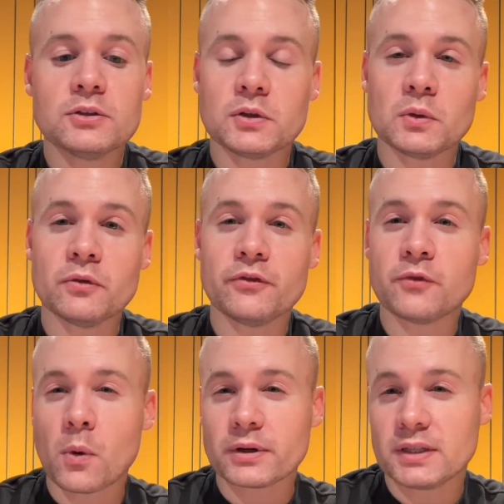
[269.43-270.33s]
to
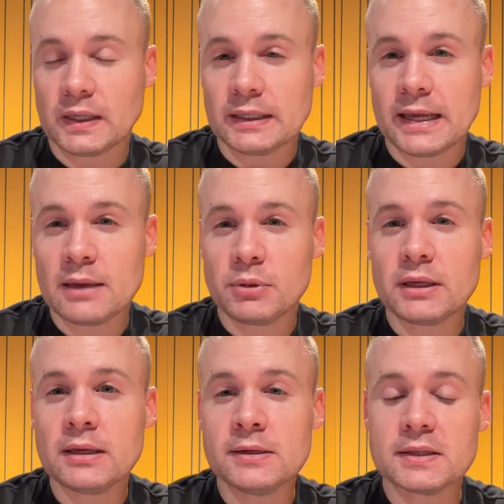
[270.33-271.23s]
14
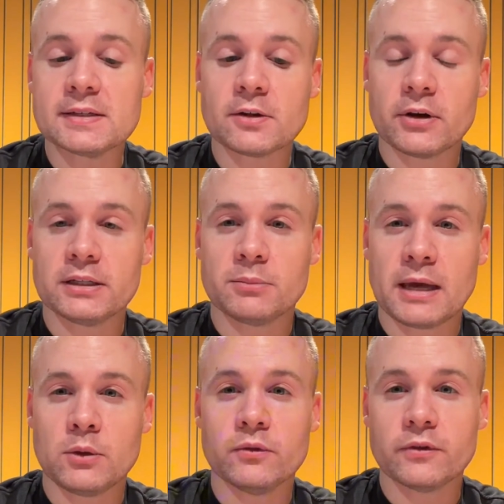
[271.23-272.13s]
APs is starting to
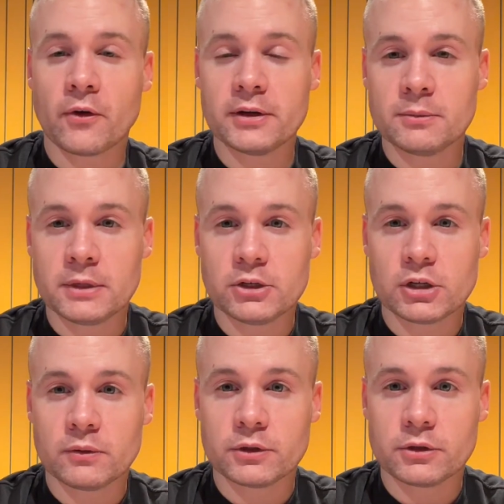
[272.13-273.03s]
pay you very
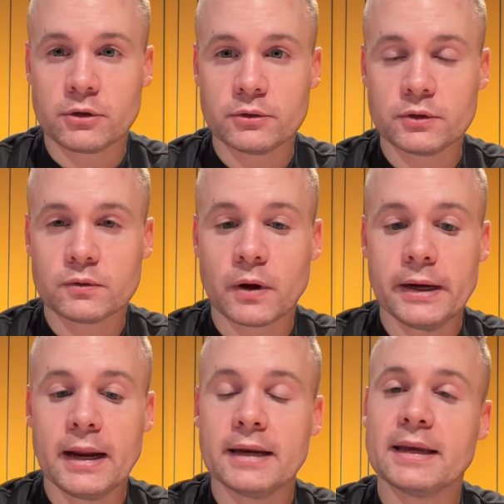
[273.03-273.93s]
diminishing returns,
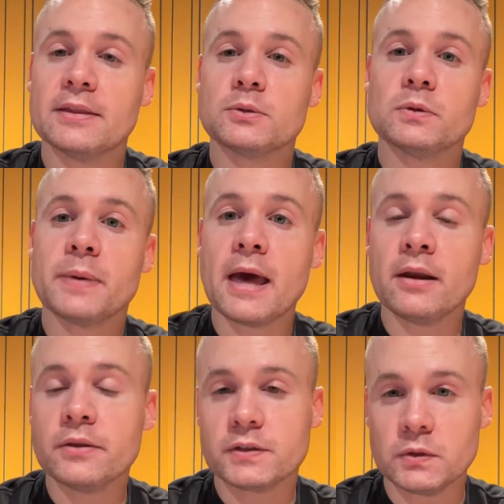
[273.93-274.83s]
right? And again, this will
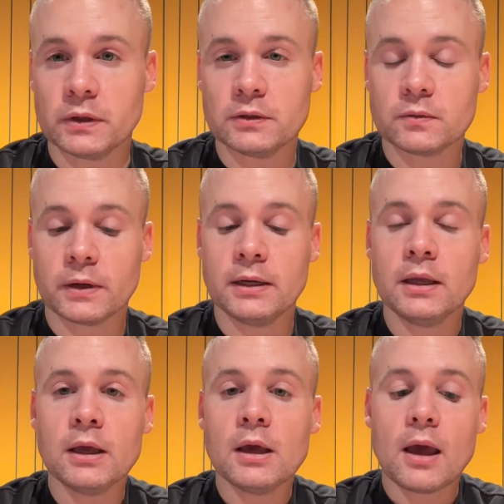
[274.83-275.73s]
depend on the students, right?
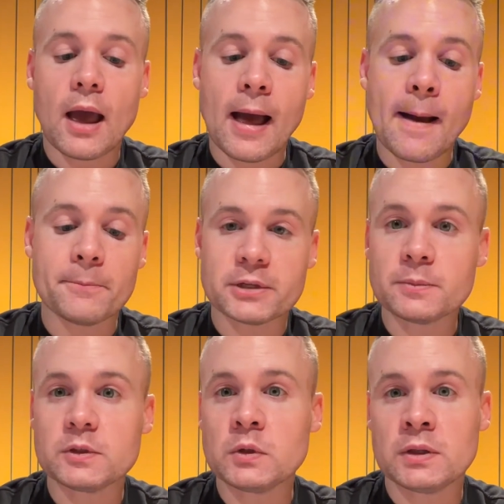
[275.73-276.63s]

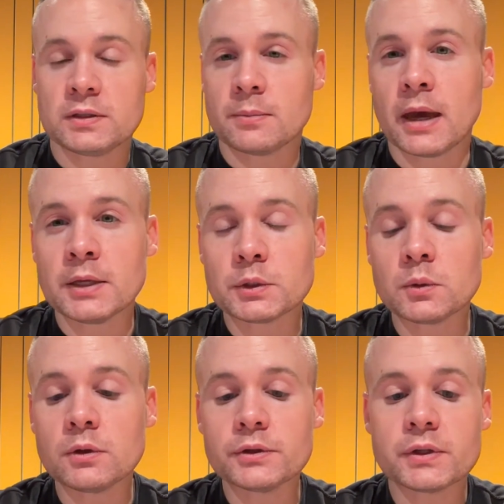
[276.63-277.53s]
Some students, some high
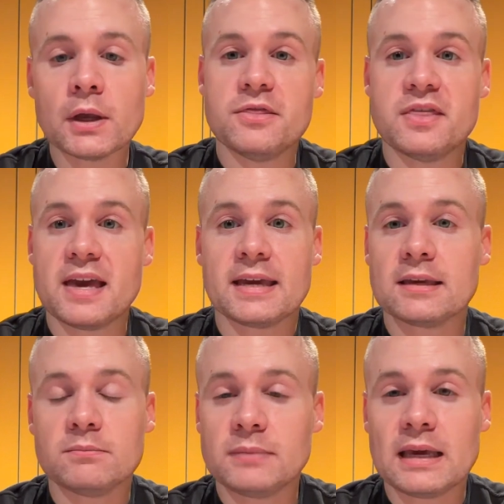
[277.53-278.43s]
schools, they
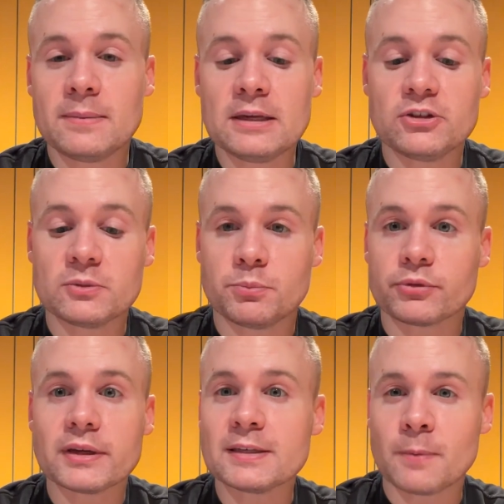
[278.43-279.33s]
could maybe just
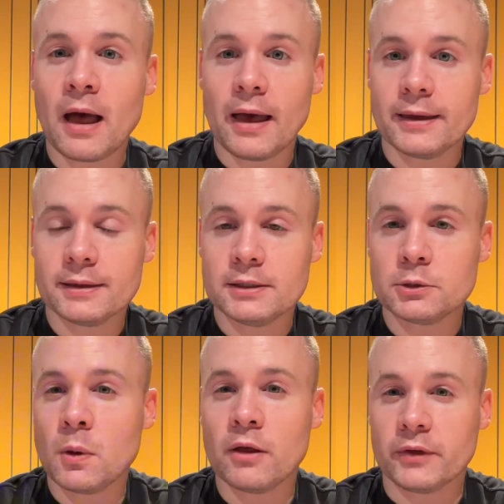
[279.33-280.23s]
breeze by in
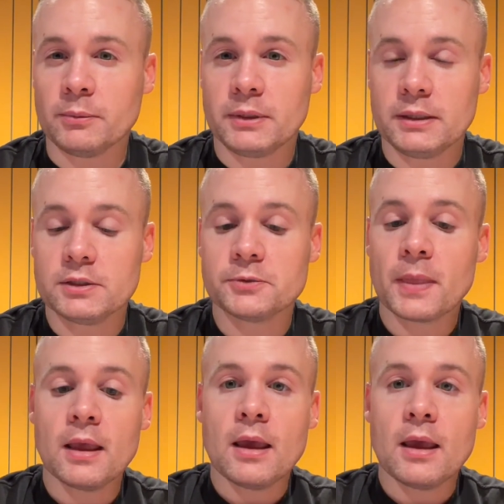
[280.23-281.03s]
12 APs.